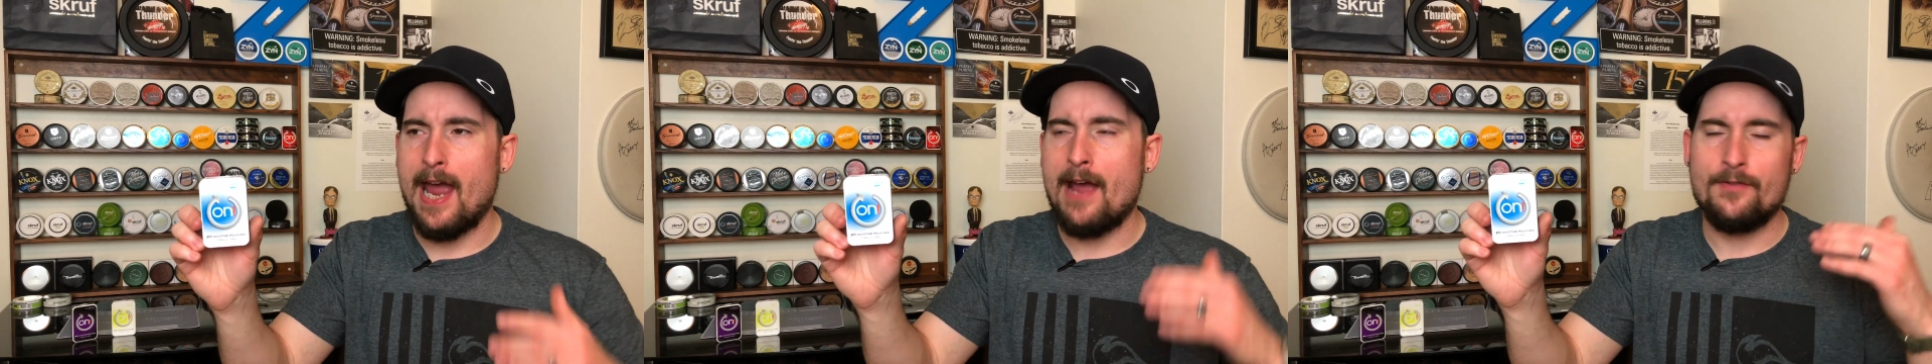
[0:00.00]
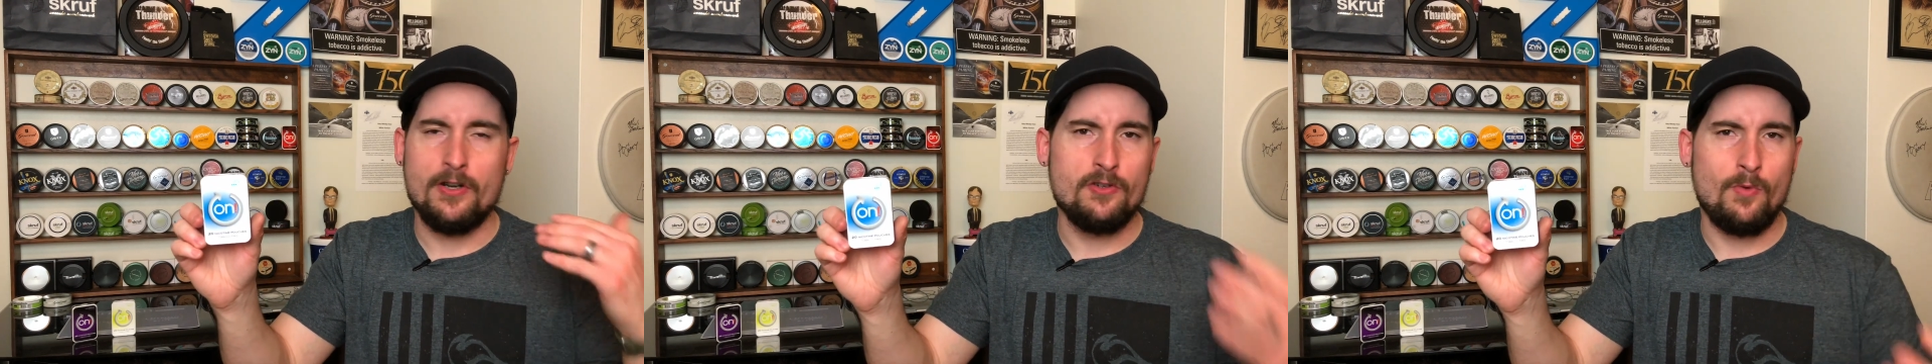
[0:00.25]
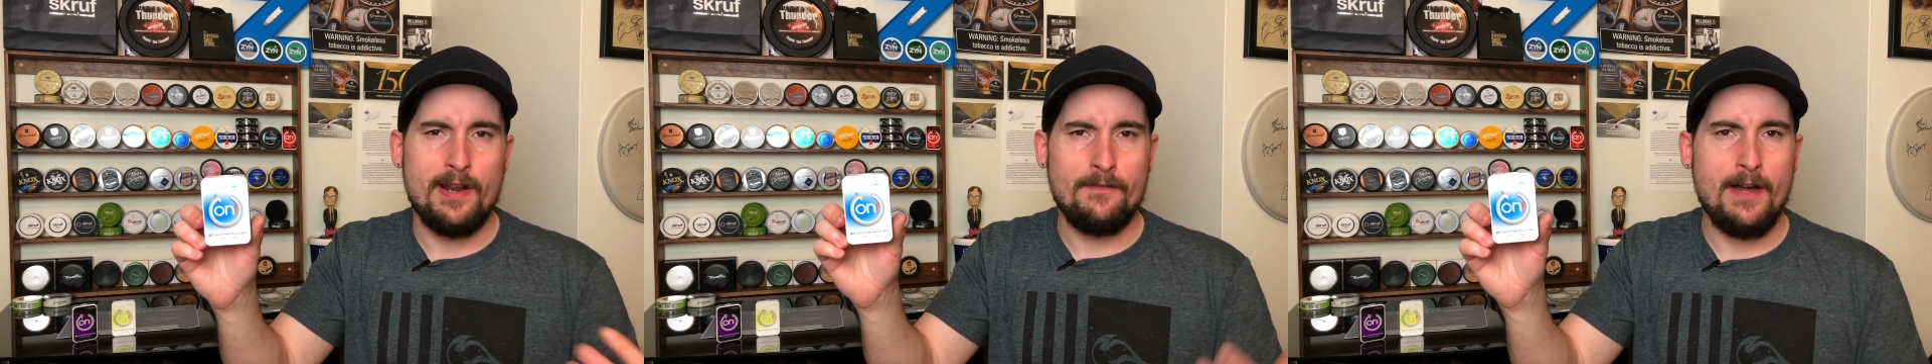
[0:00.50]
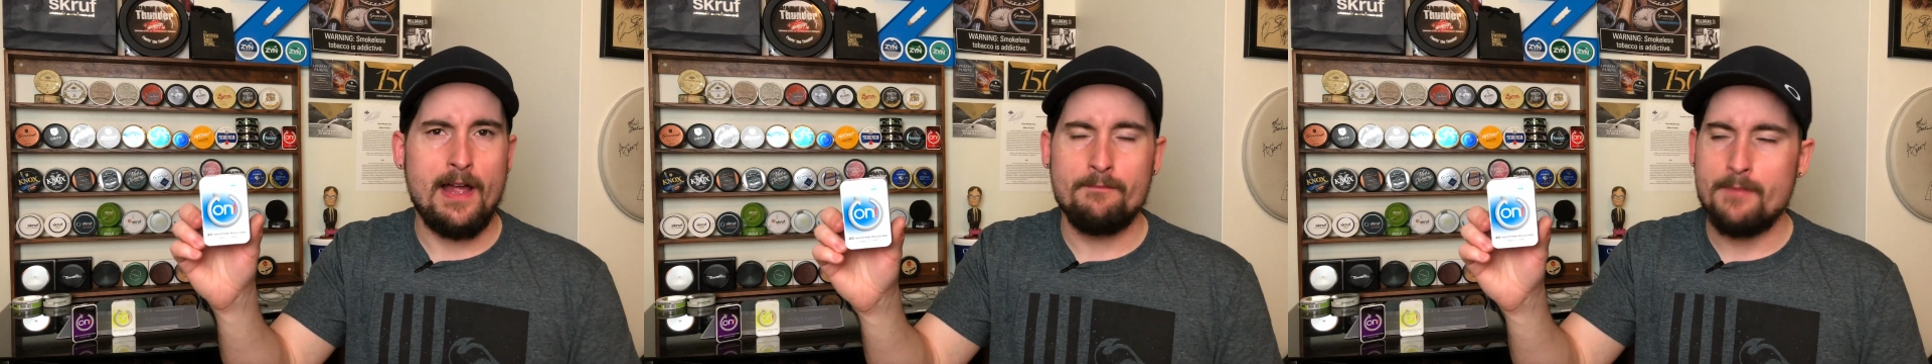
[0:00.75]
after
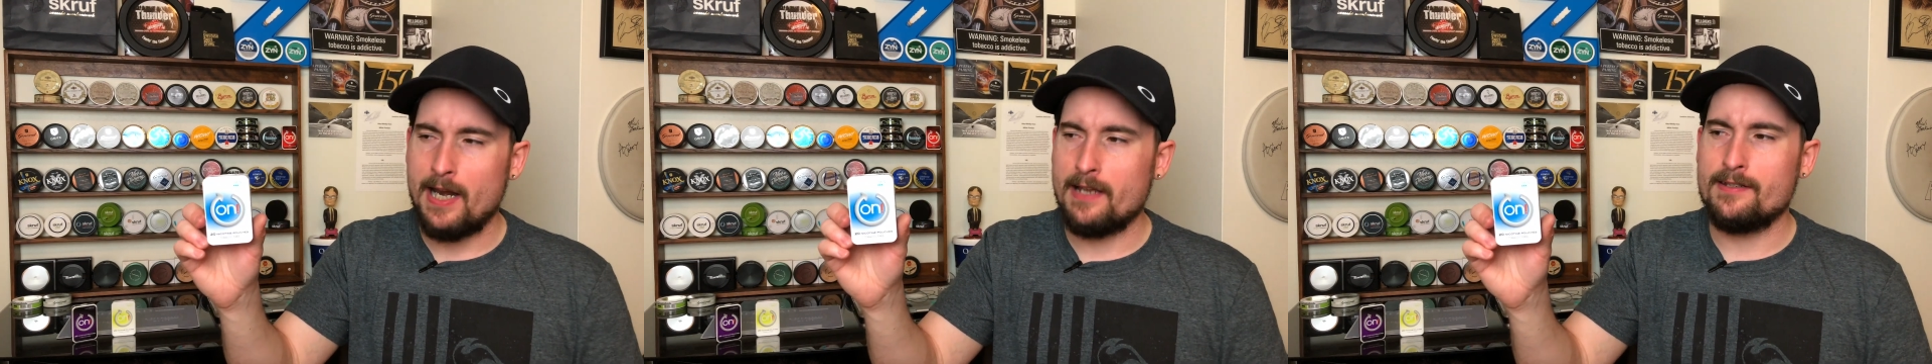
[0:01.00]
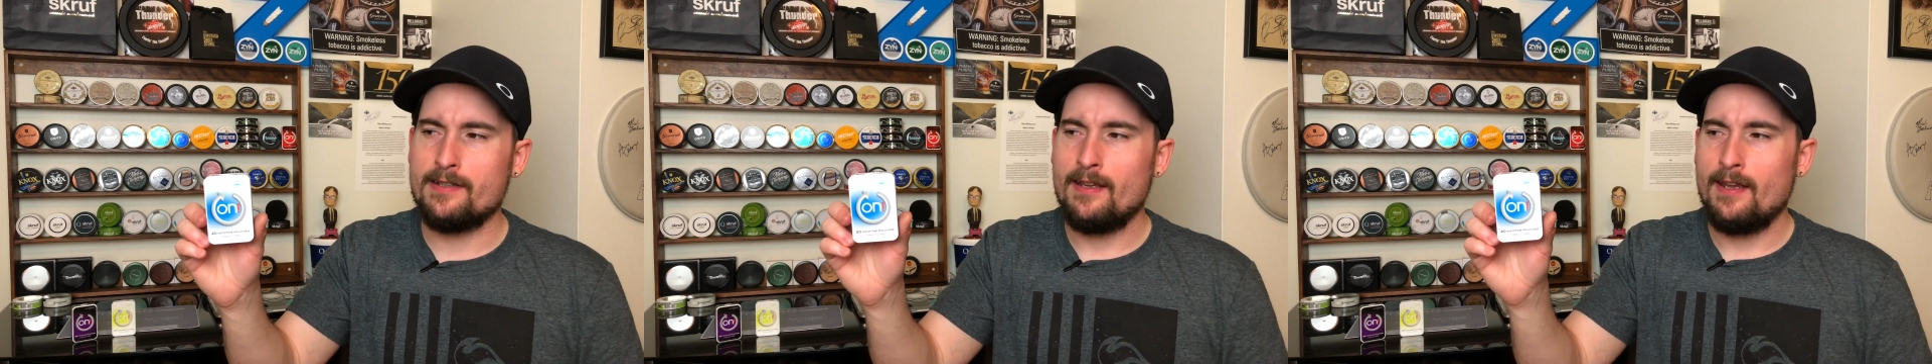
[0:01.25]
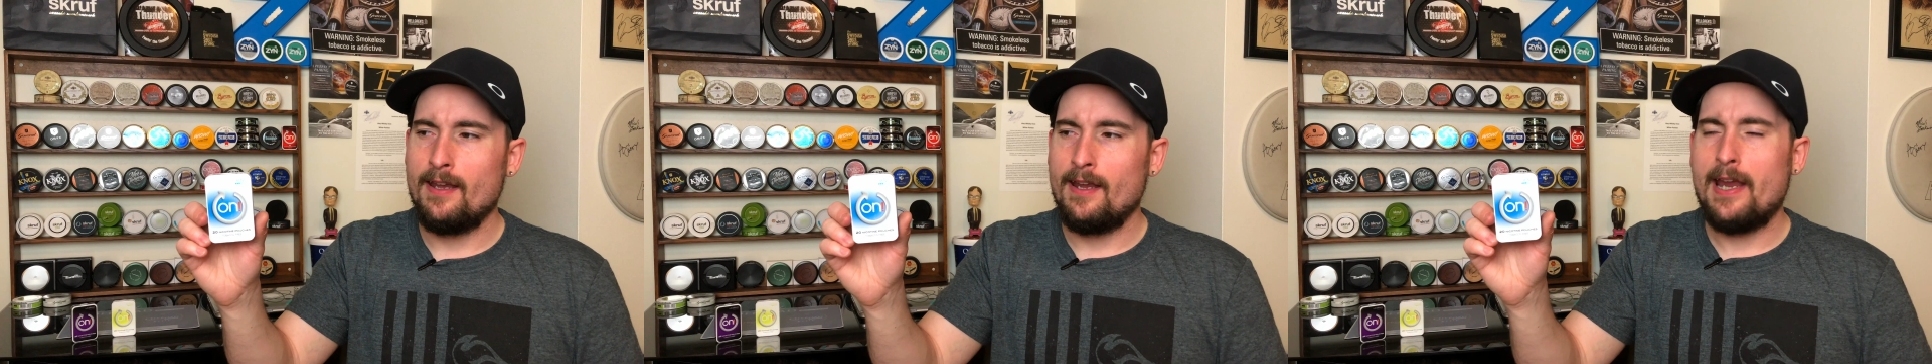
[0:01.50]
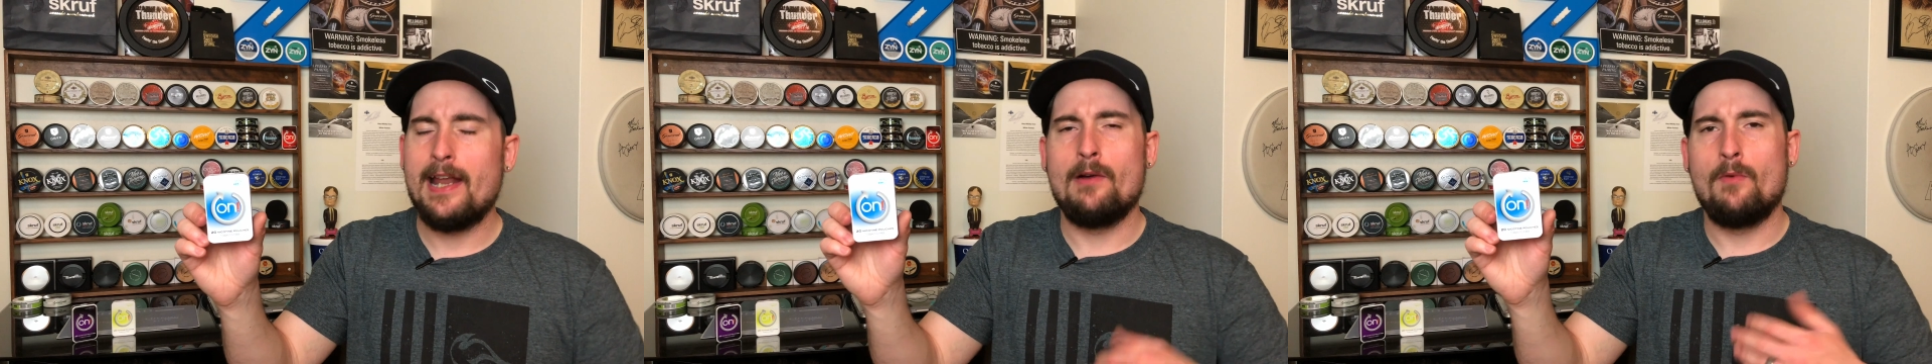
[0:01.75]
25 minutes
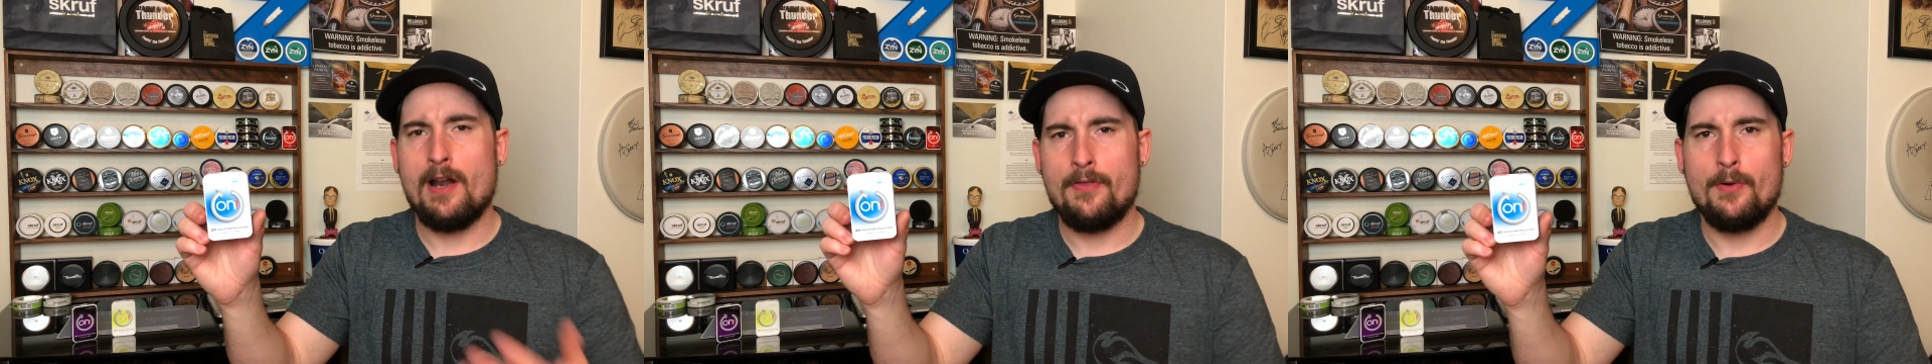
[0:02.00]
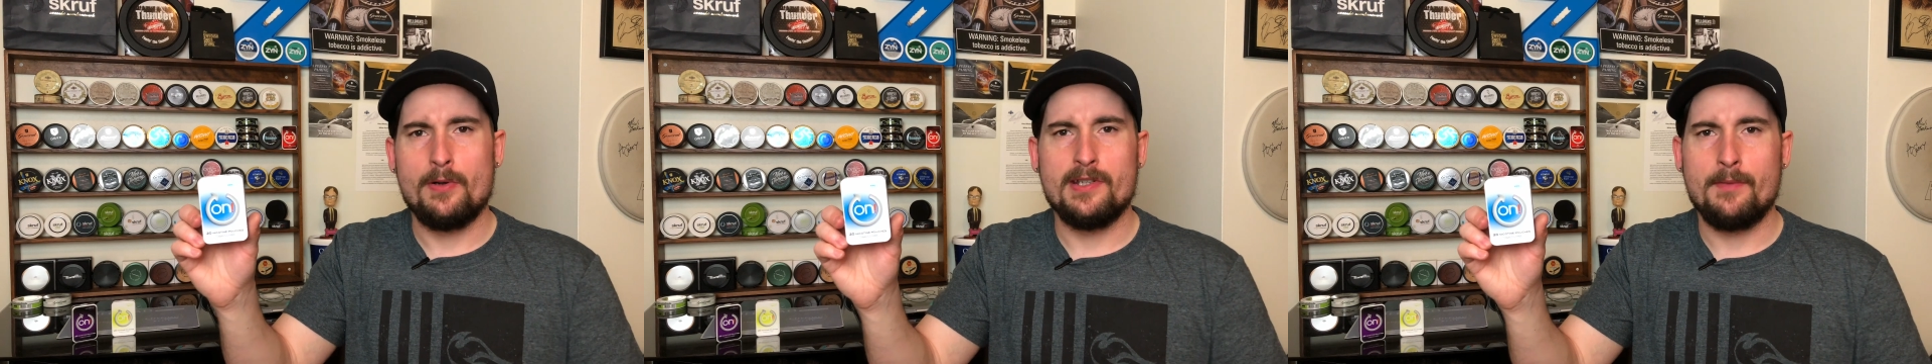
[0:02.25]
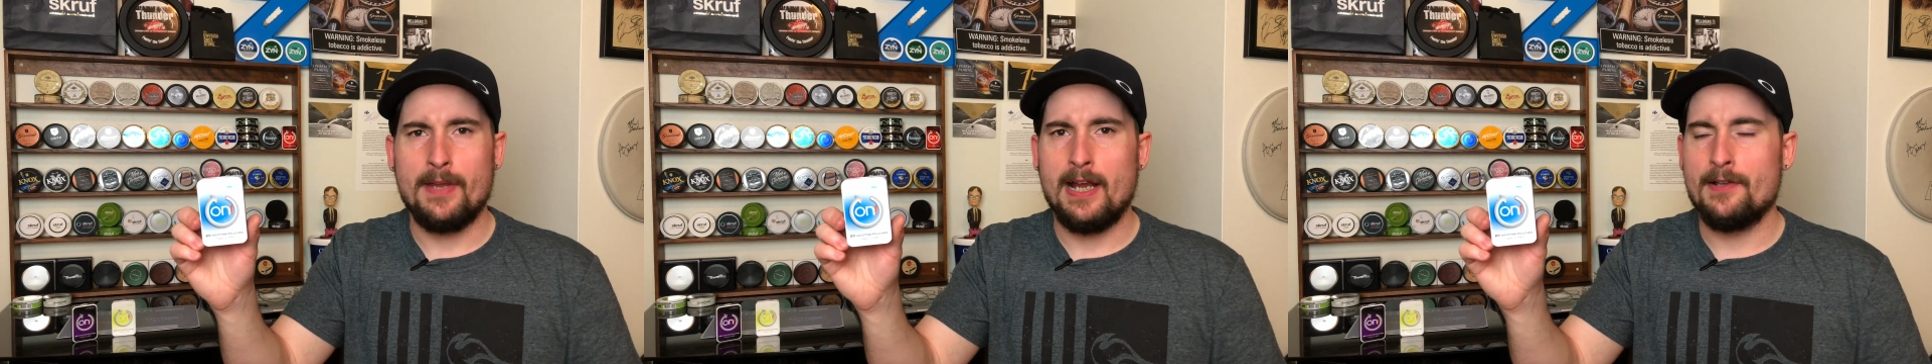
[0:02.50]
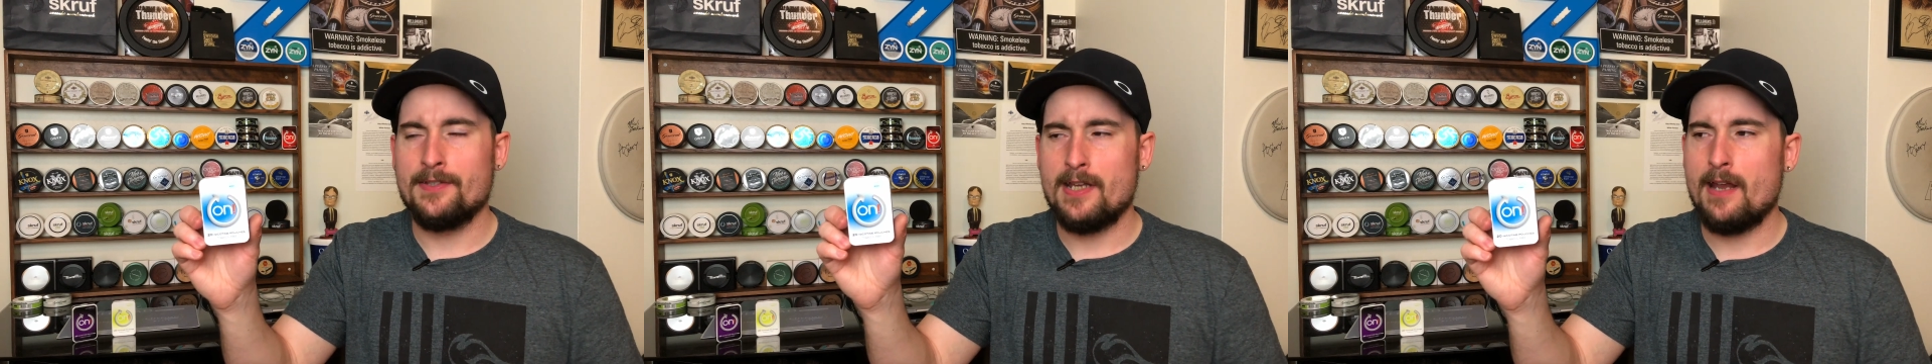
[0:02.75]
and I want to throw something
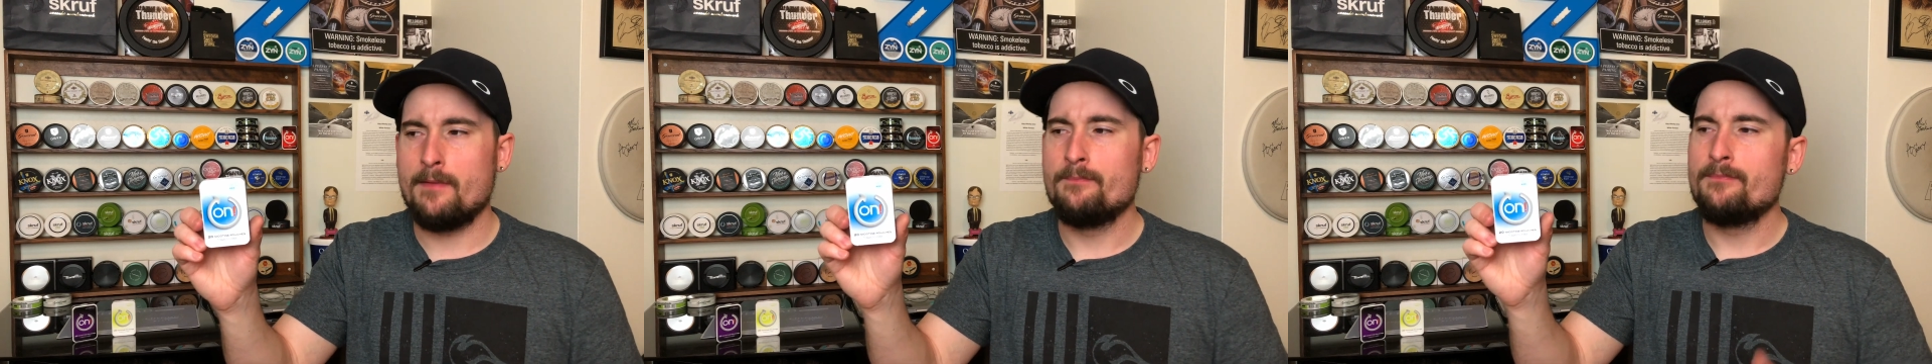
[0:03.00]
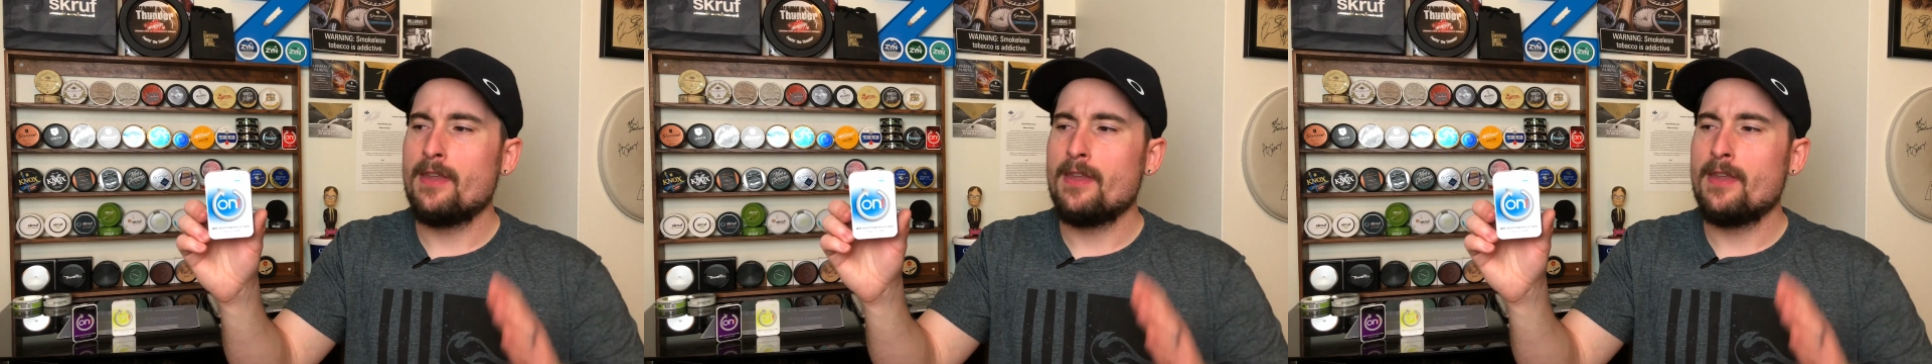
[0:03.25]
else in.